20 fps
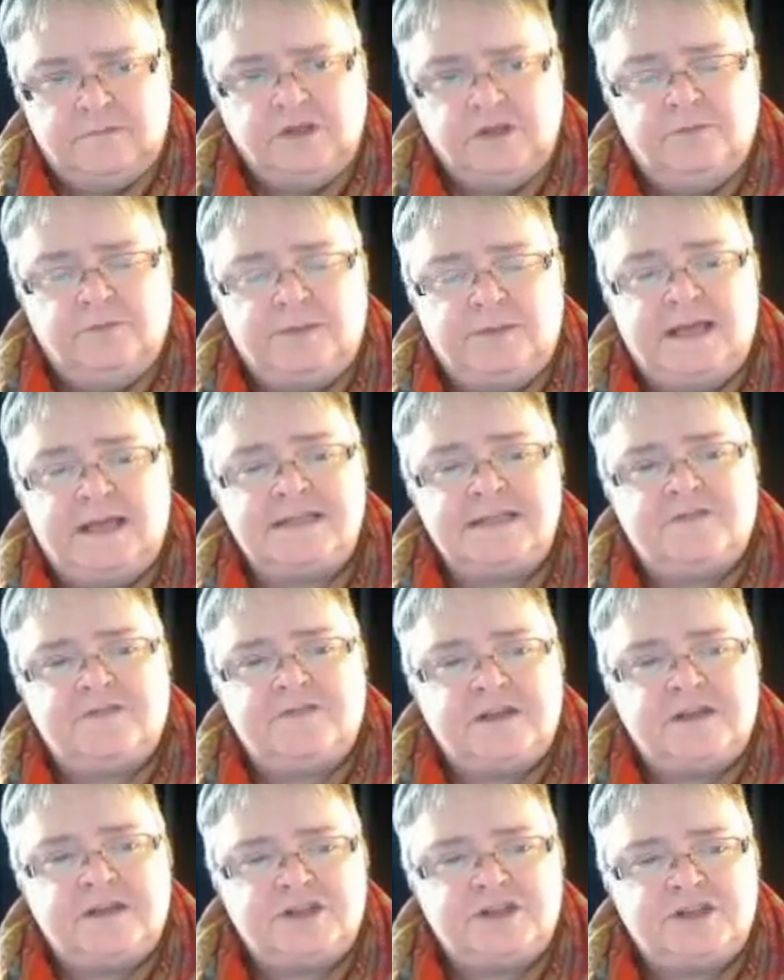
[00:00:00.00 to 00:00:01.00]
plan to
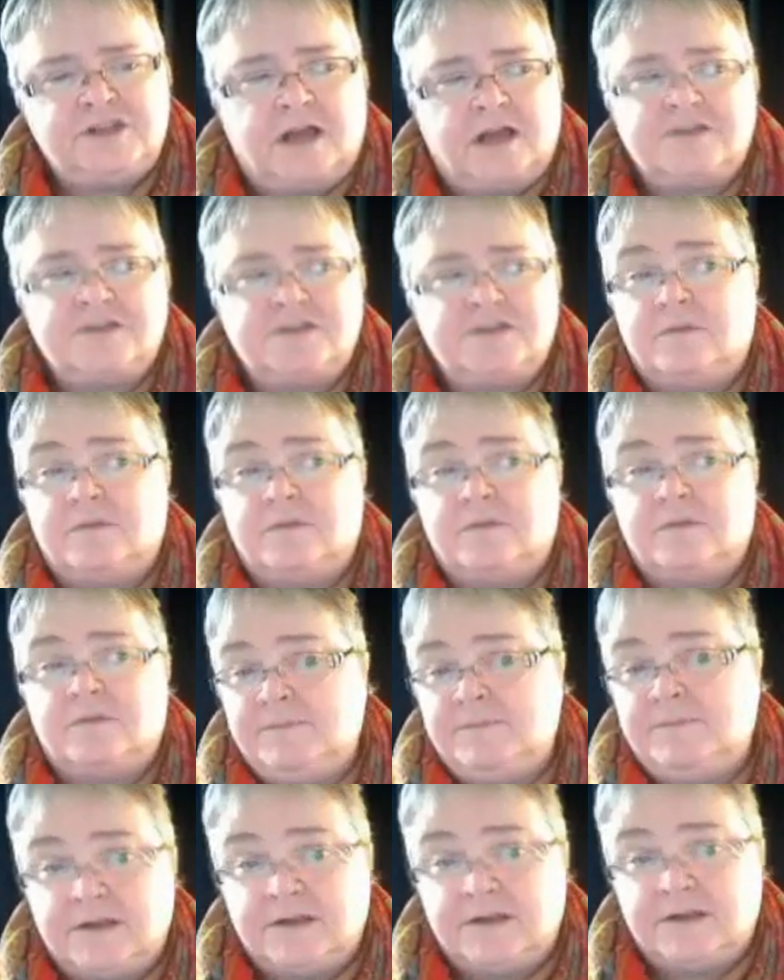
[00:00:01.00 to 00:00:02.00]
finish on, so it might be
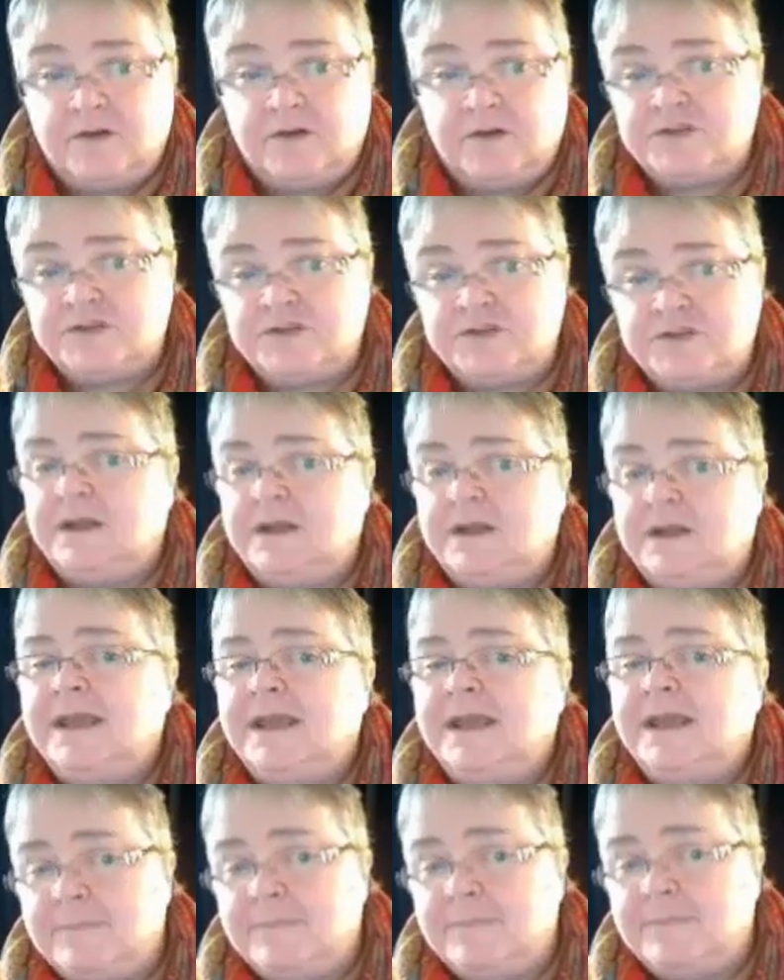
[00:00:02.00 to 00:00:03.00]
undergraduate, it
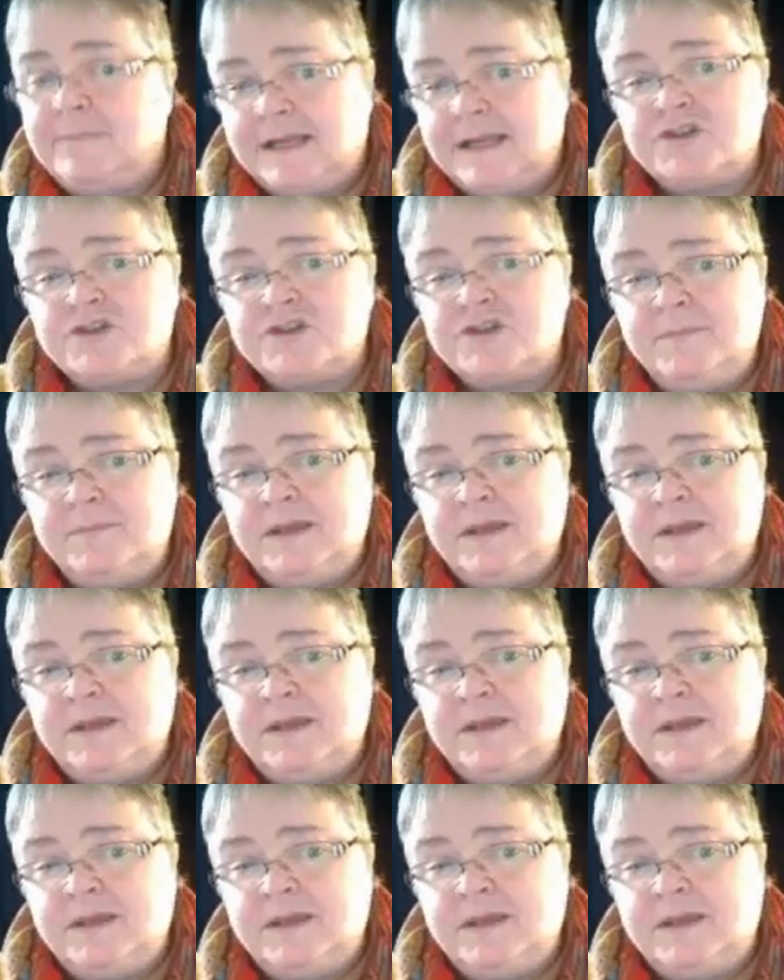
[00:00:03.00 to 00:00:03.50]
might actually be